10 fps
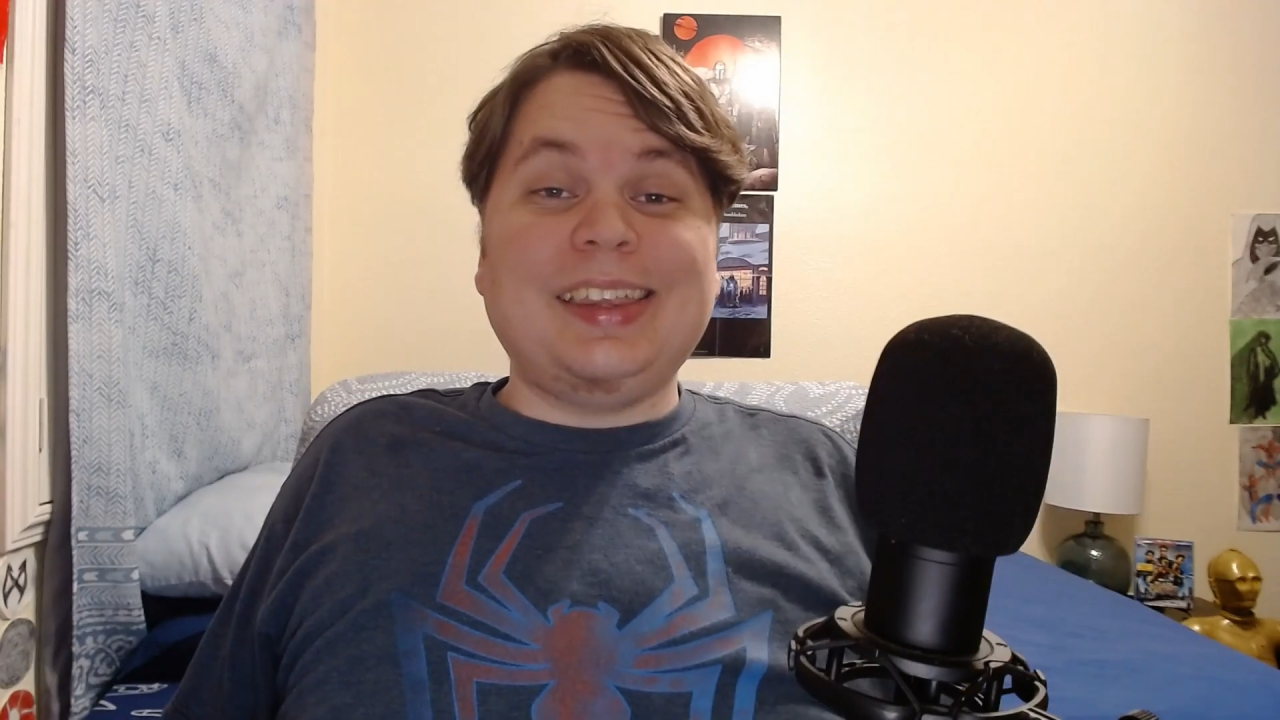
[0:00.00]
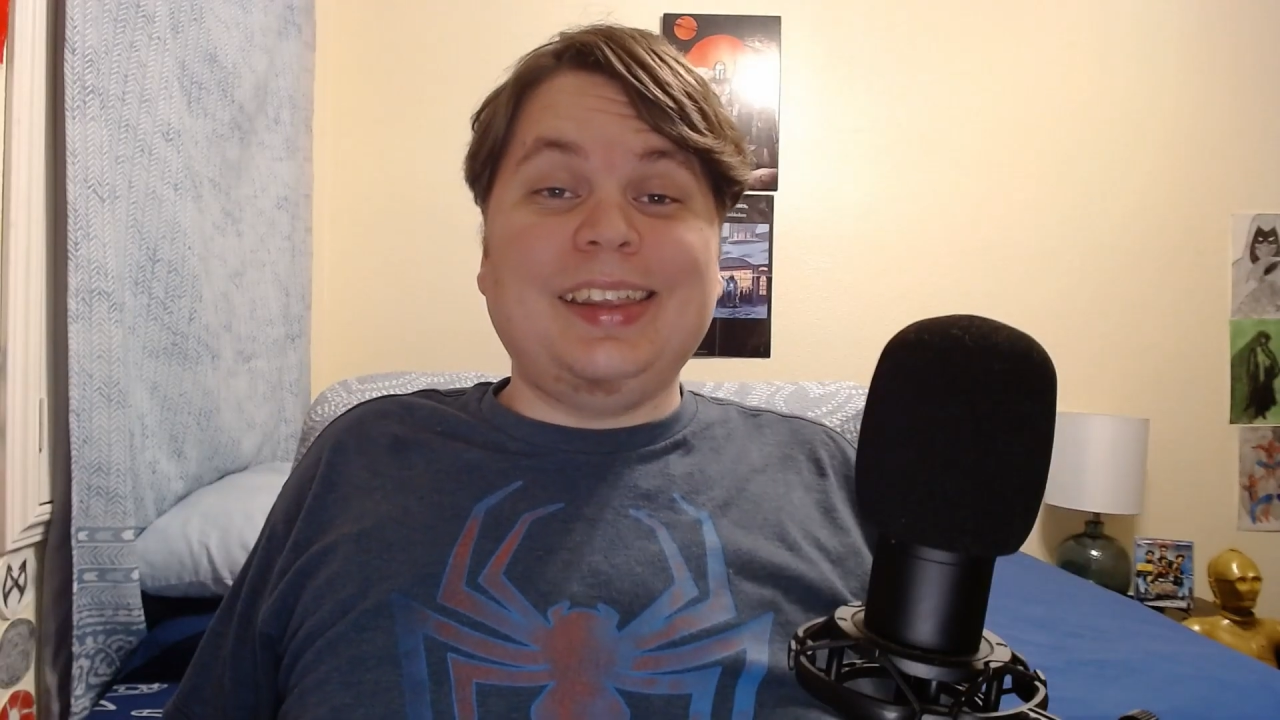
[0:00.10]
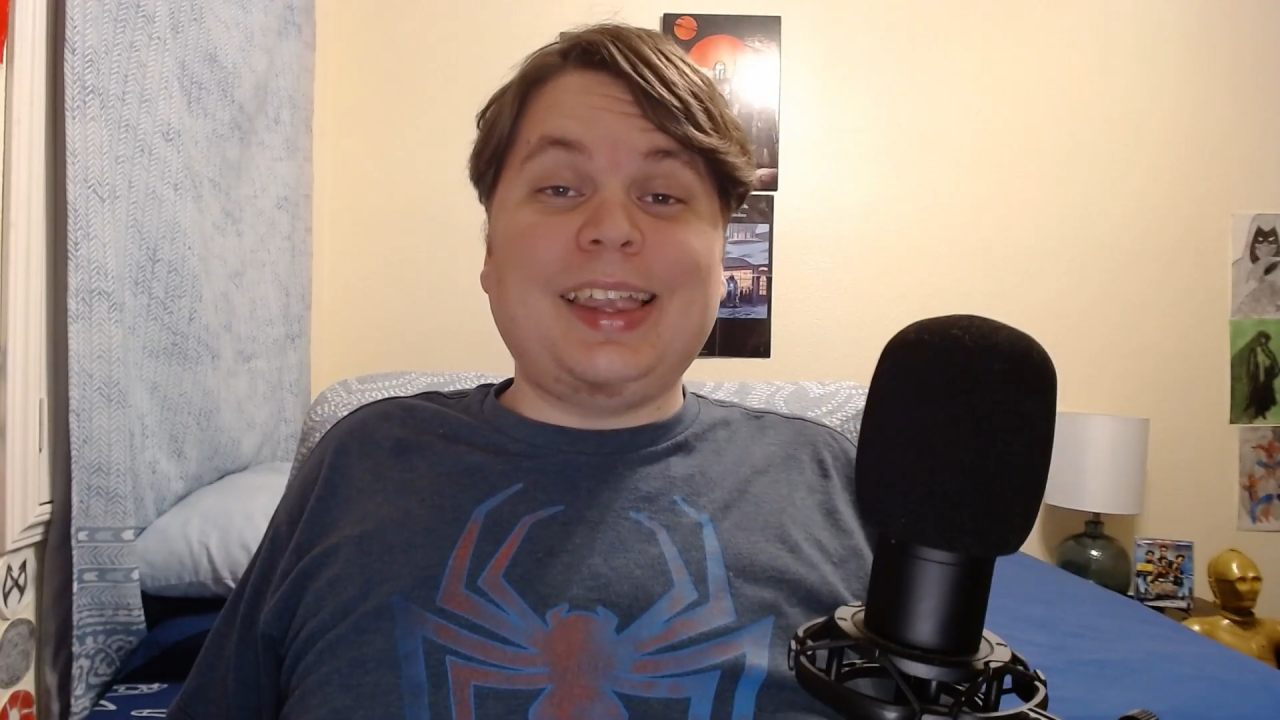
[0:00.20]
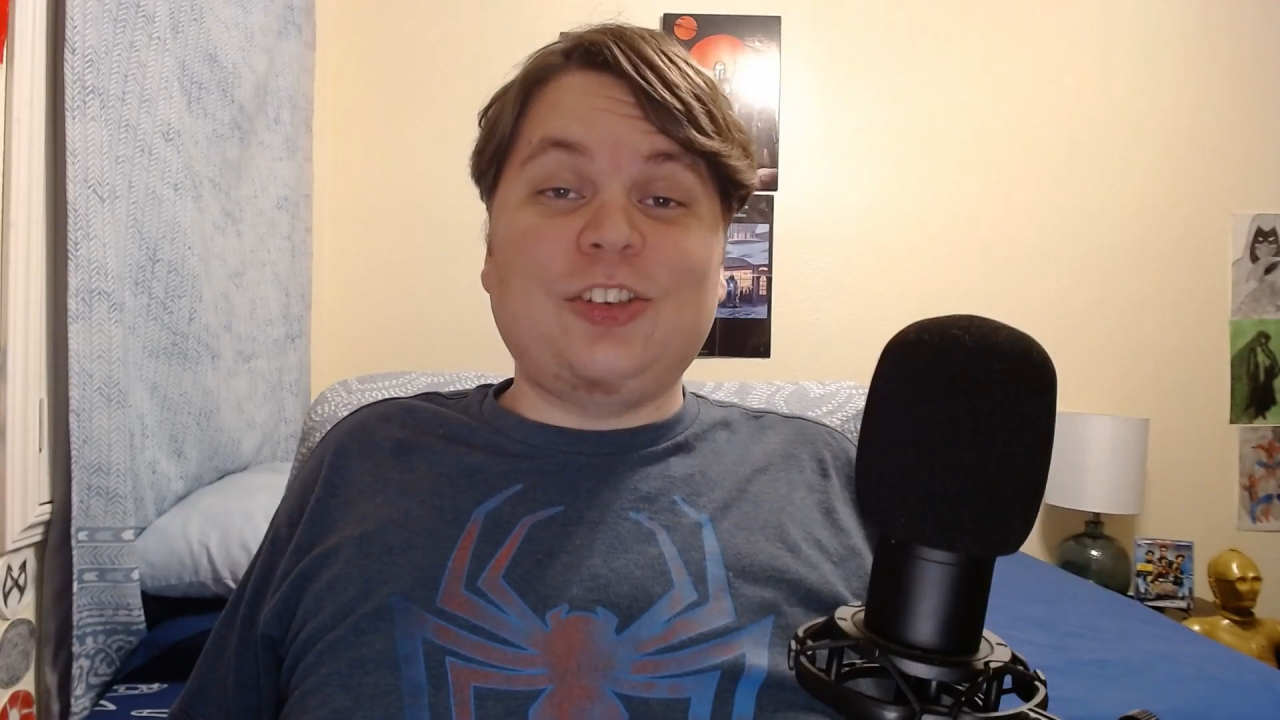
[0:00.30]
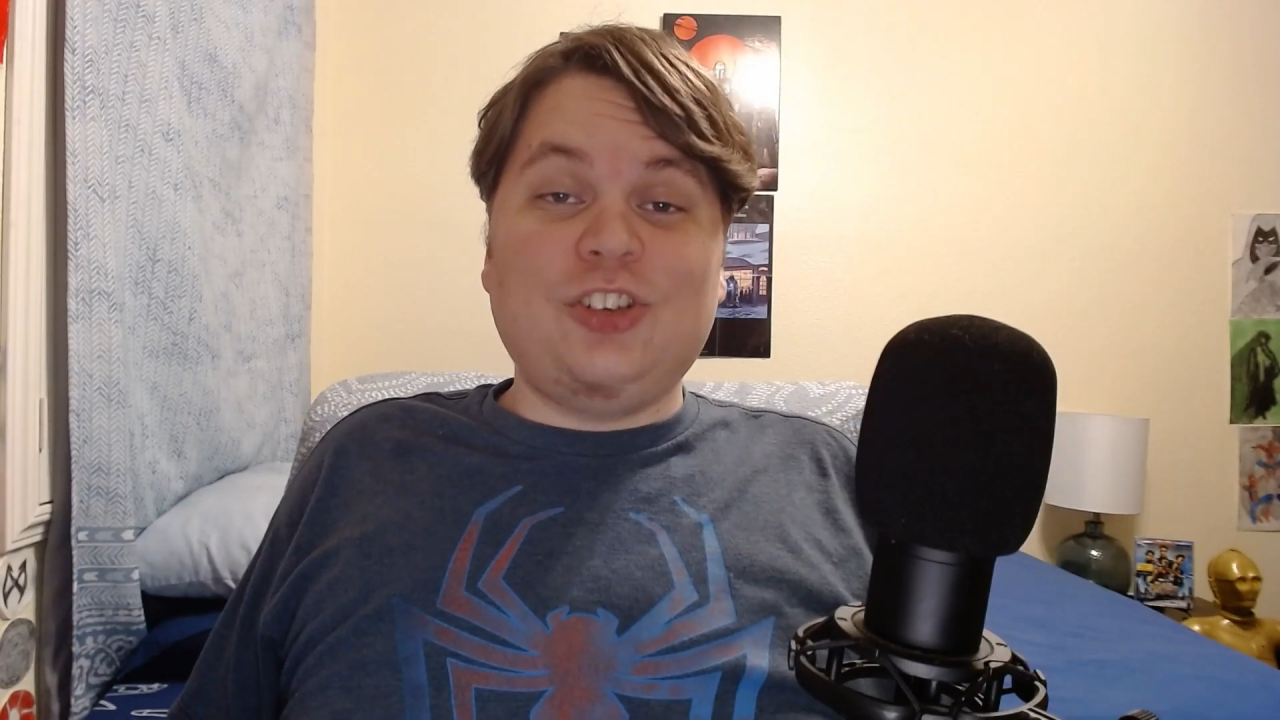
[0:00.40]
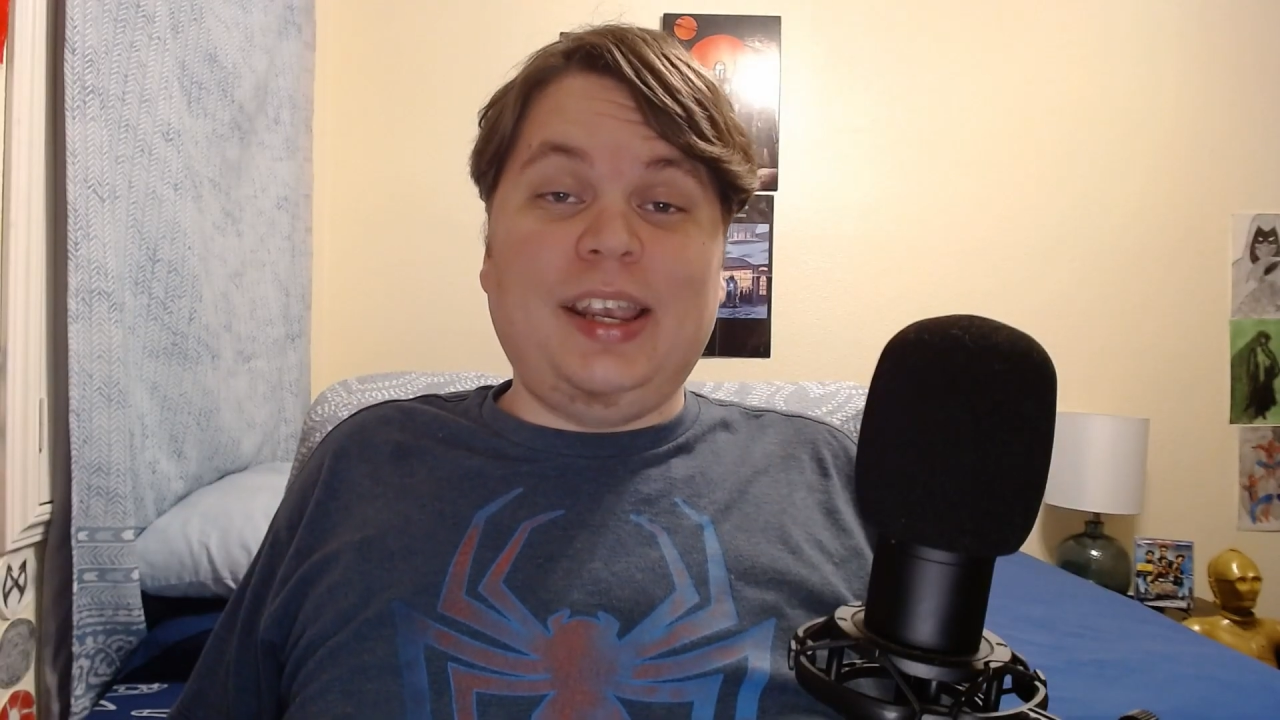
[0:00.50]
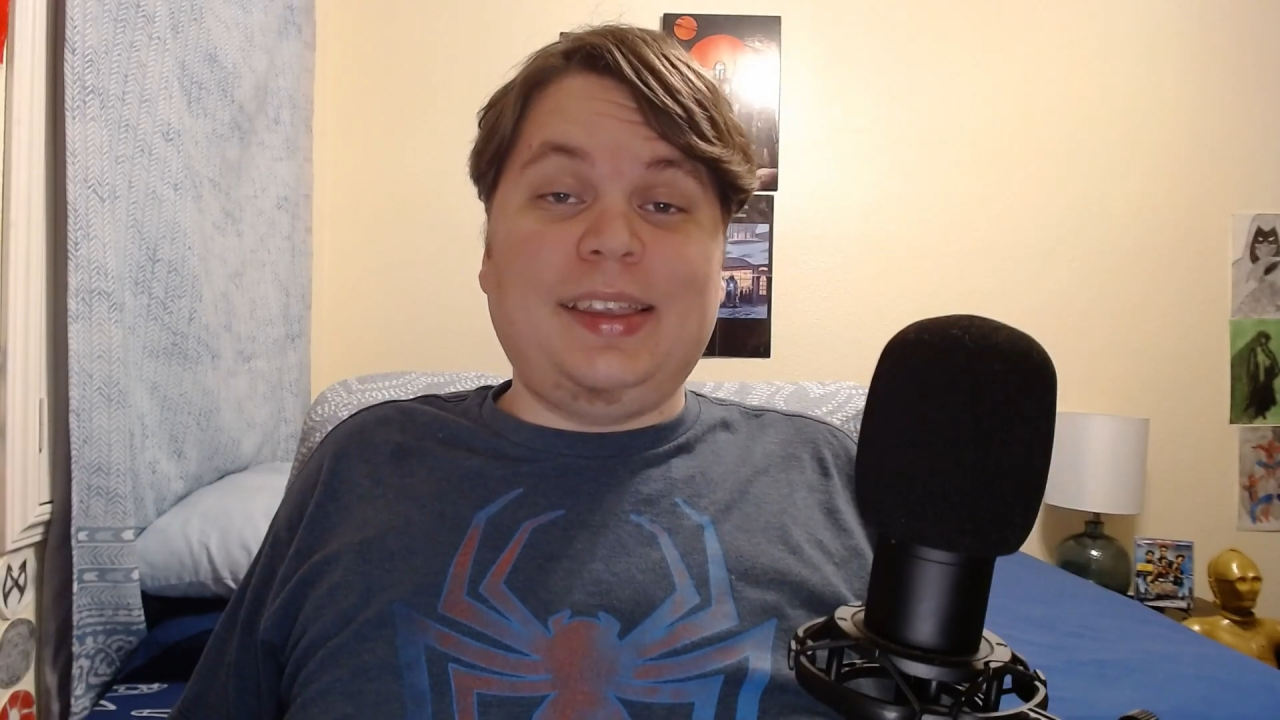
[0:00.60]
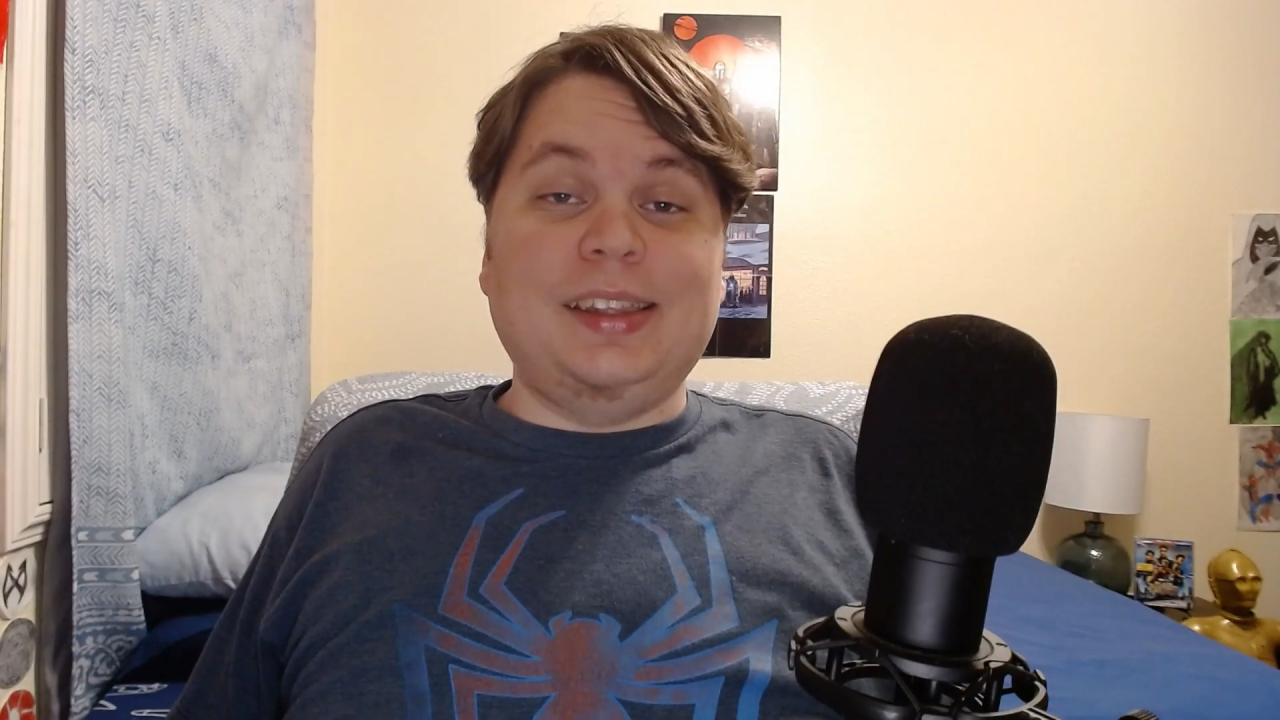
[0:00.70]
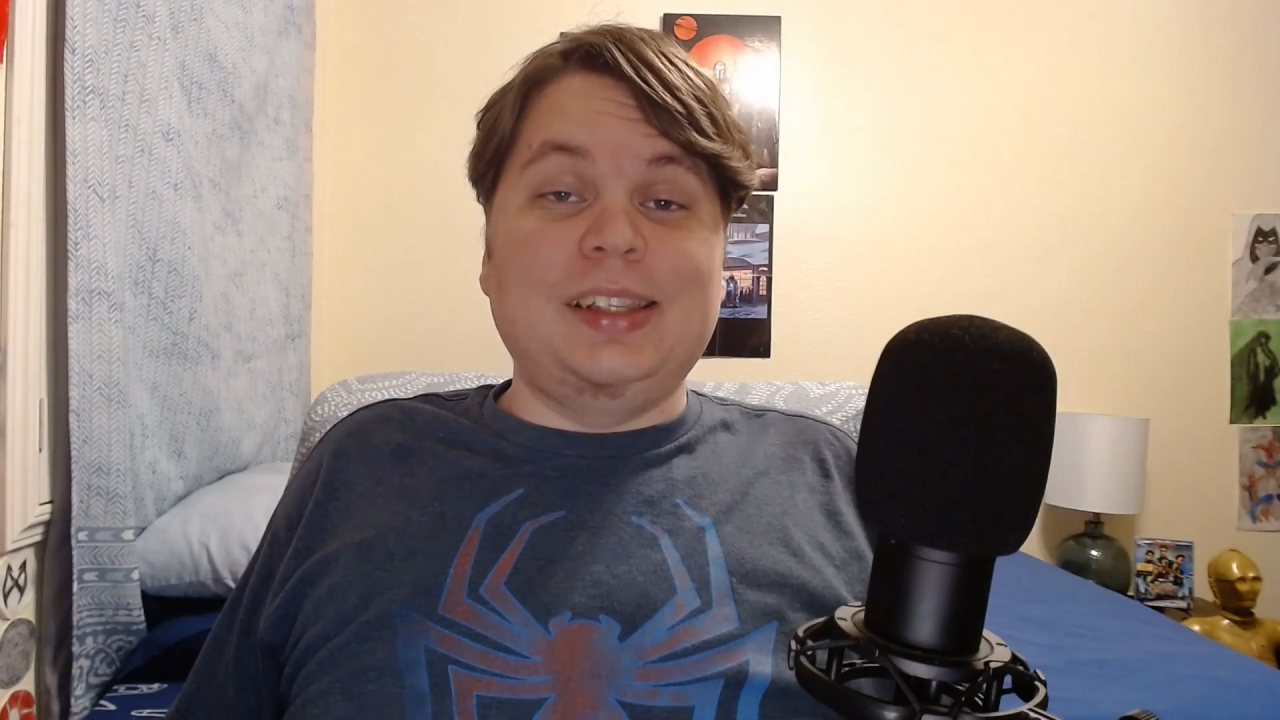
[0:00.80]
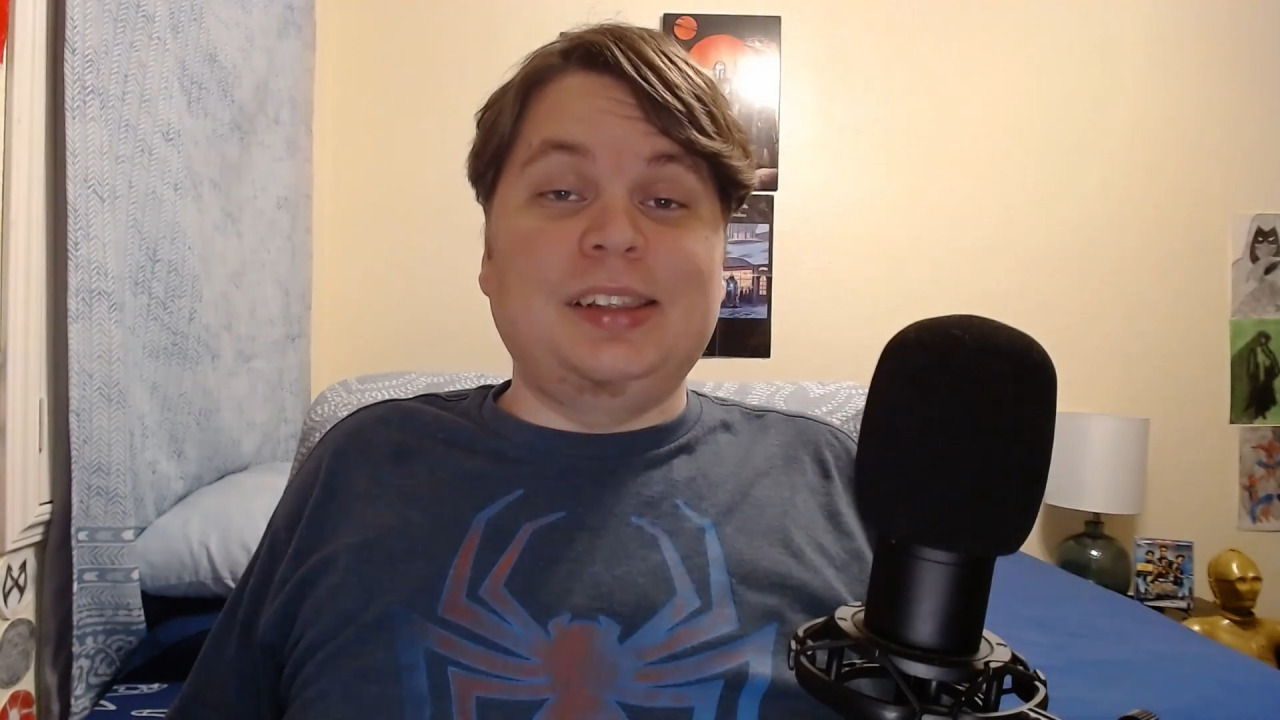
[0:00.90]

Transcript: this is Jason,